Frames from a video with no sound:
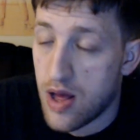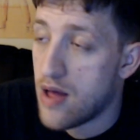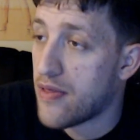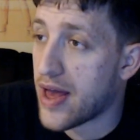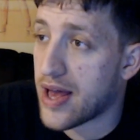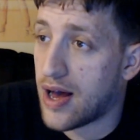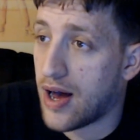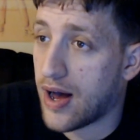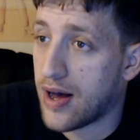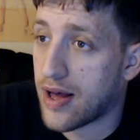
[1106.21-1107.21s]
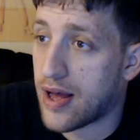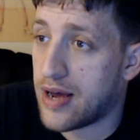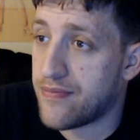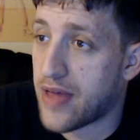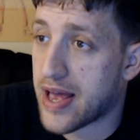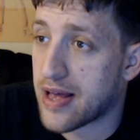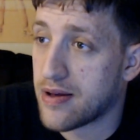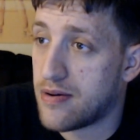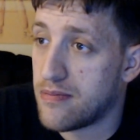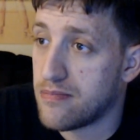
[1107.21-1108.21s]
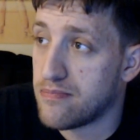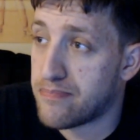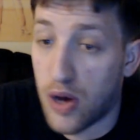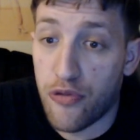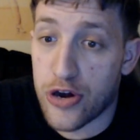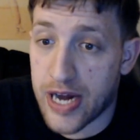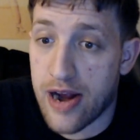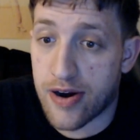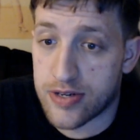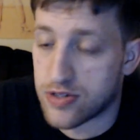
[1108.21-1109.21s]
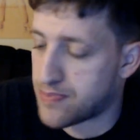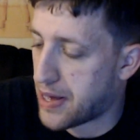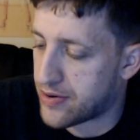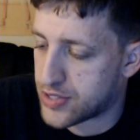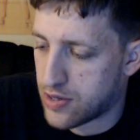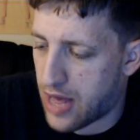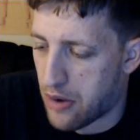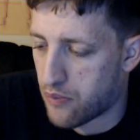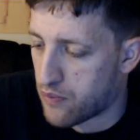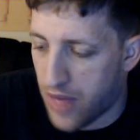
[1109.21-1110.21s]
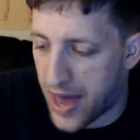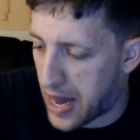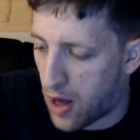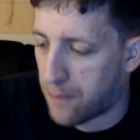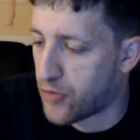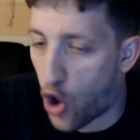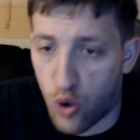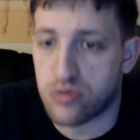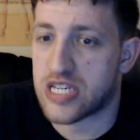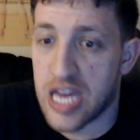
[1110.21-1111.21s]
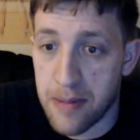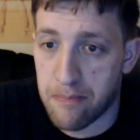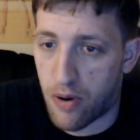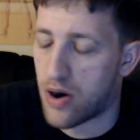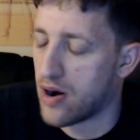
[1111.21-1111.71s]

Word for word: They uh, and they built their characters better. So that that helped the whole team part